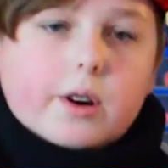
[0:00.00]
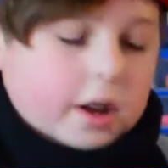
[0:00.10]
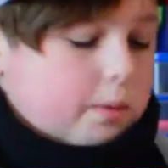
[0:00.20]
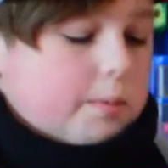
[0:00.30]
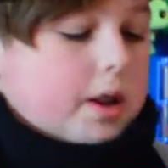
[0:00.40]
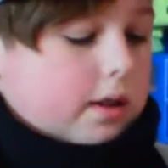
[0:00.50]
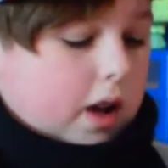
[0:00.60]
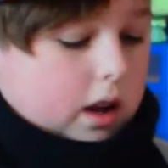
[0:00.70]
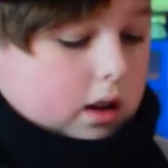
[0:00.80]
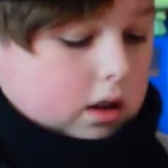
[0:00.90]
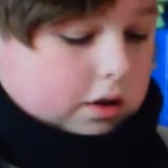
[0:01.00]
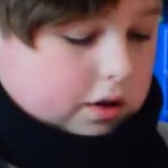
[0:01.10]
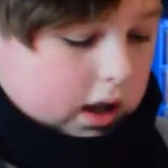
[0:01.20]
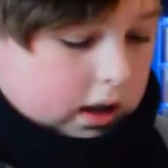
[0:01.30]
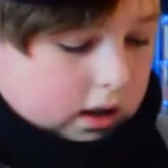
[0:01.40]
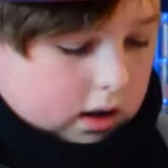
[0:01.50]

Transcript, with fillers: On the inside it looks like